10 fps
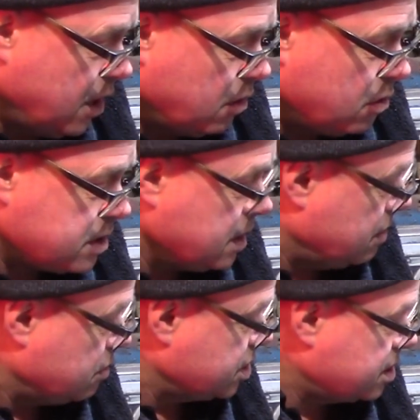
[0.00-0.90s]
Or,
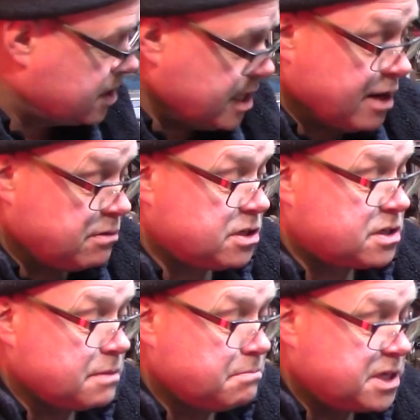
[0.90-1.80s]
or just, you know, just
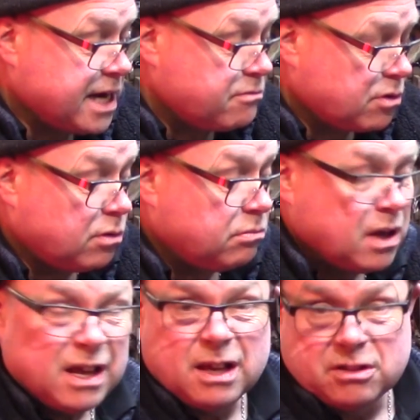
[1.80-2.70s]
some general,
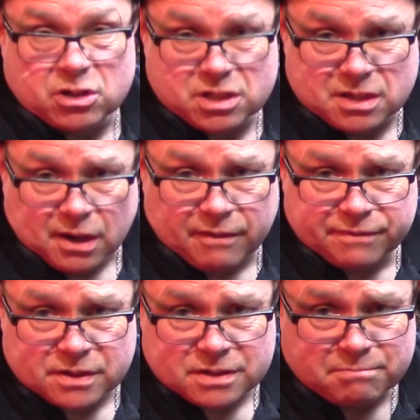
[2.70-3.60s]
just
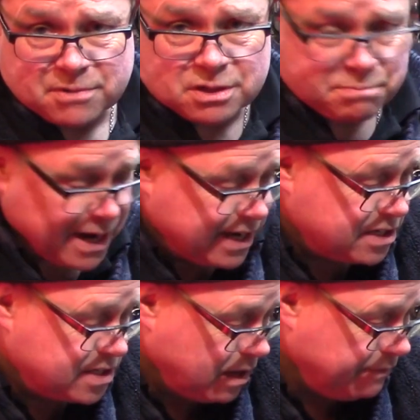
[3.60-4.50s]
stuff, just, just making
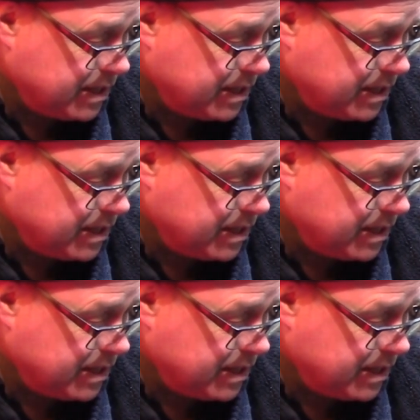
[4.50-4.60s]
stuff.